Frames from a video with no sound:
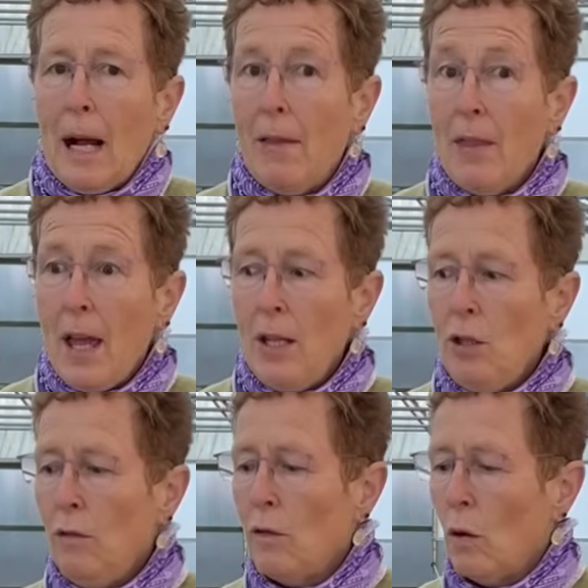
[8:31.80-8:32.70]
And then
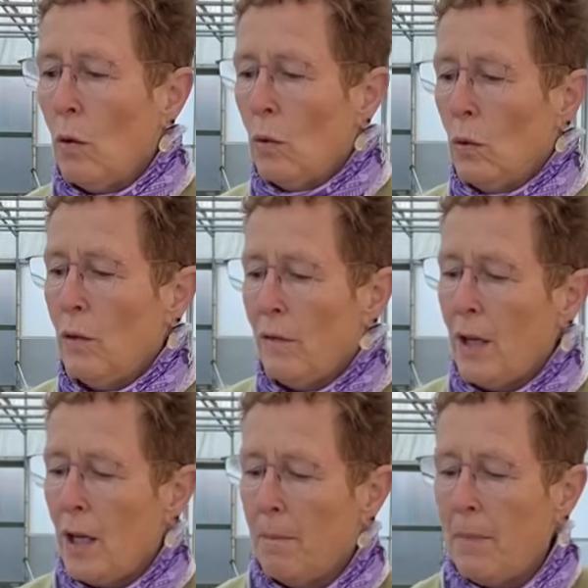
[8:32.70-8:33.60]
you've got all of
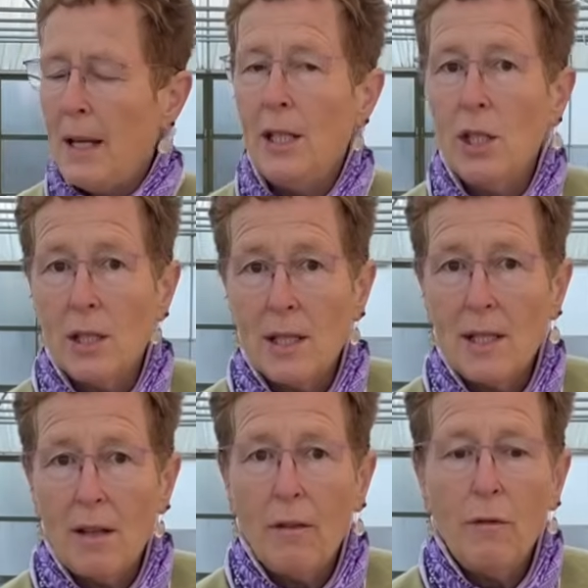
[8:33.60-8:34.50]
the herbaceous
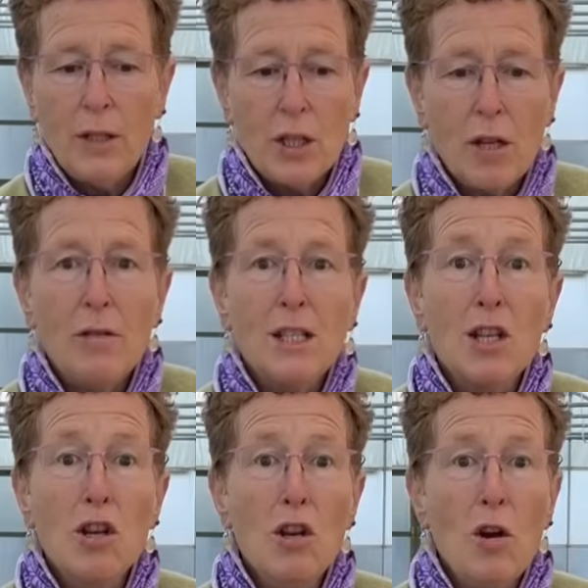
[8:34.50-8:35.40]
stuff, which there is
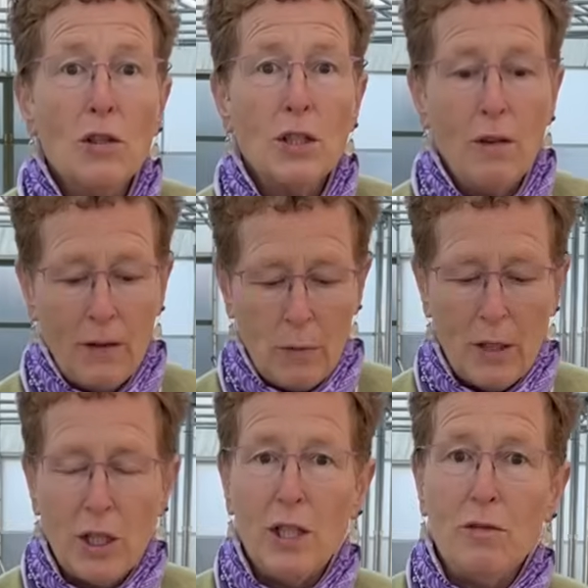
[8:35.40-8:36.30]
lots of it,
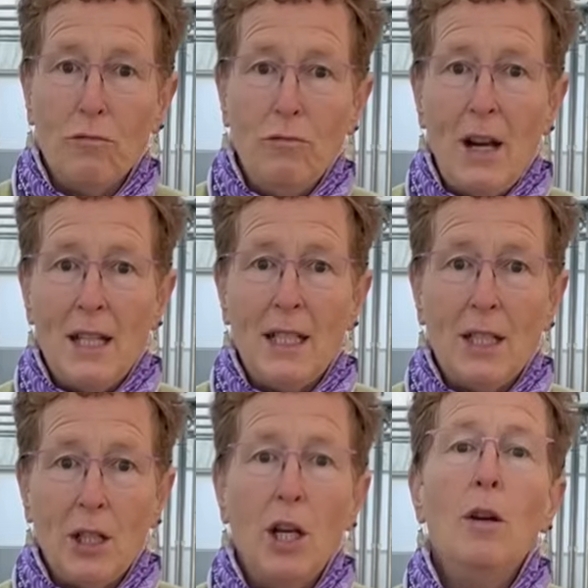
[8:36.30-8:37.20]
which is ready
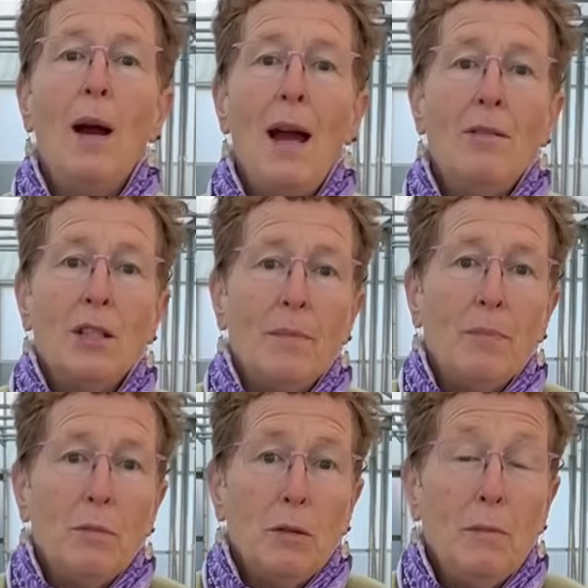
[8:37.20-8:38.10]
to go out
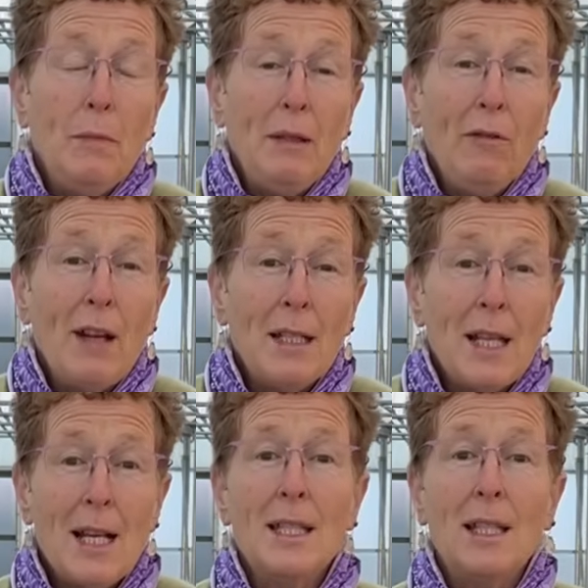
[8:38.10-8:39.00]
and will be
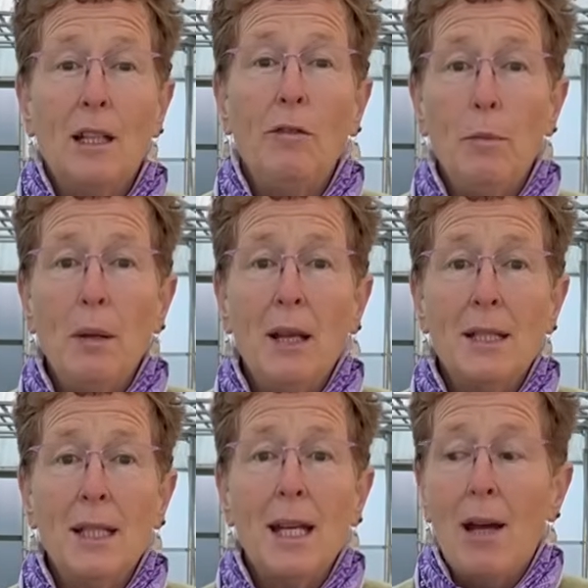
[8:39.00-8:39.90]
fantastic if you
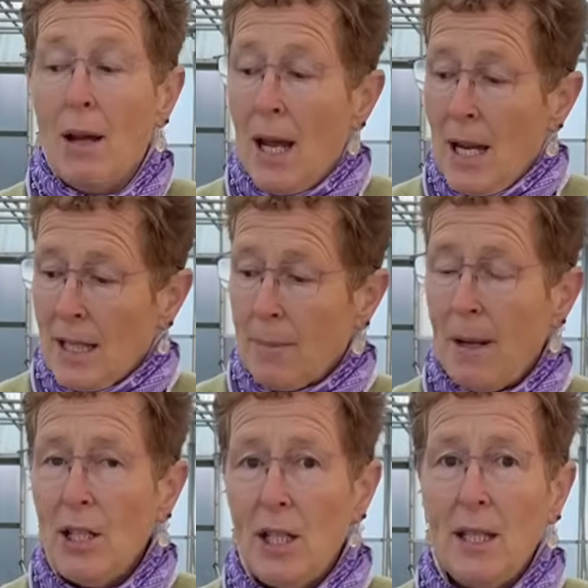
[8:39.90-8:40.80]
plant it now,
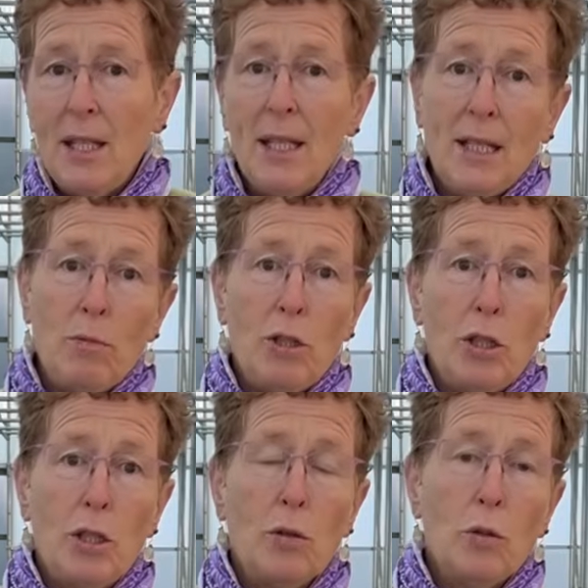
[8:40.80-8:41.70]
especially the things
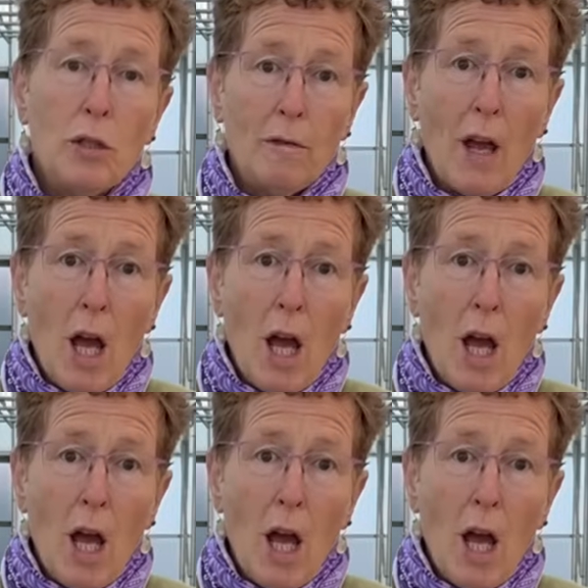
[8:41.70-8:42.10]
which are sort of